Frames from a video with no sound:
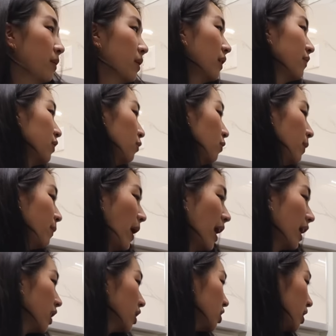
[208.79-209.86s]
gonna have to
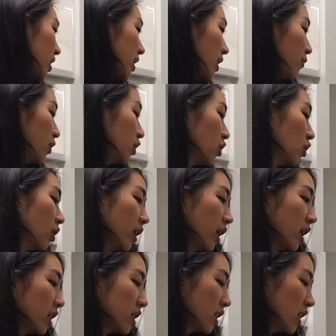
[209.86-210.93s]
repackage this and return it.